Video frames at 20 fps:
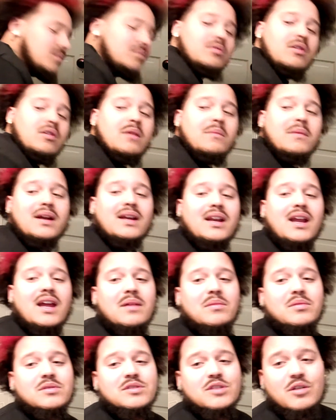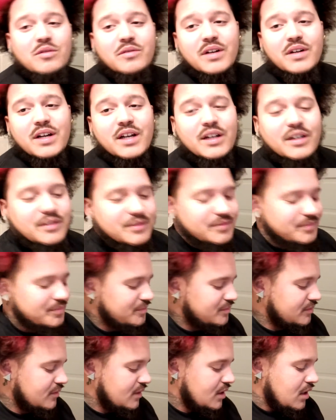For all my neighbors over
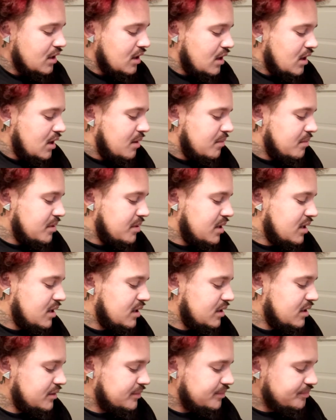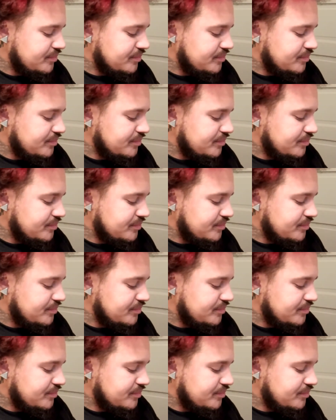there. But, uh,